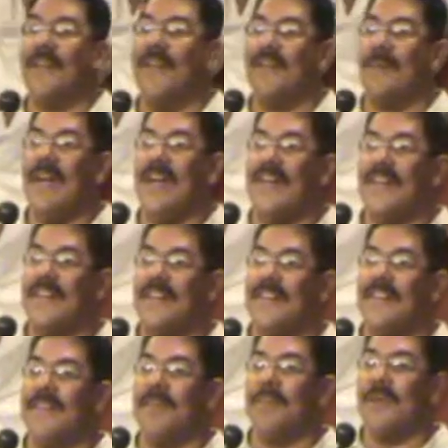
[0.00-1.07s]
Amen?
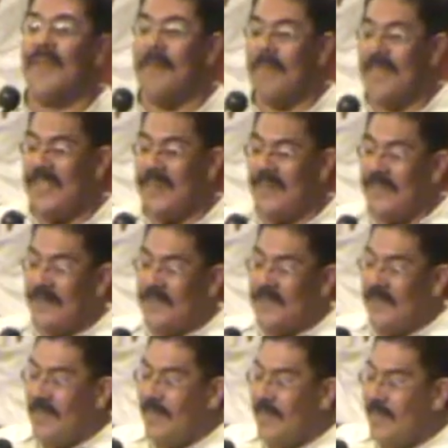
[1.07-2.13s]
But I mean, if
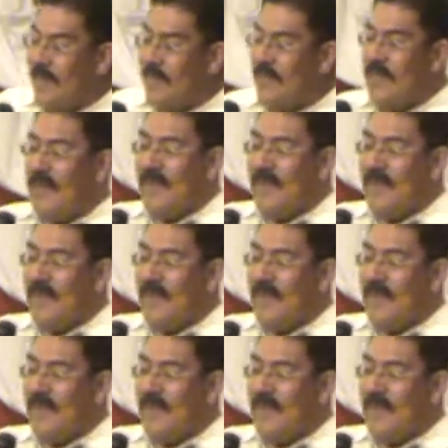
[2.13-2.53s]
the, if the,